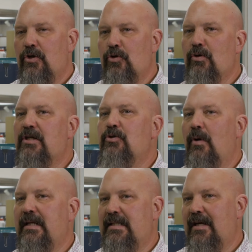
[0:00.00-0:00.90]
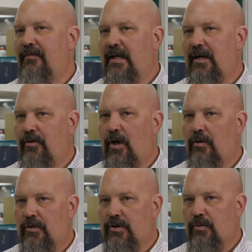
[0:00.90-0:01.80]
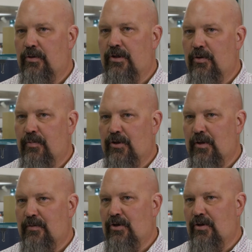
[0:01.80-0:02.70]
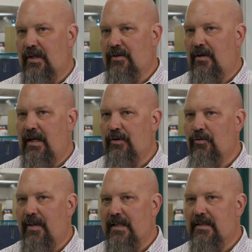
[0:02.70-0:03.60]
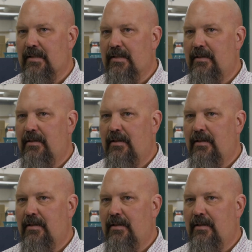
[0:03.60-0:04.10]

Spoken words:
you get $2,700 towards your prescription drugs on an annual basis.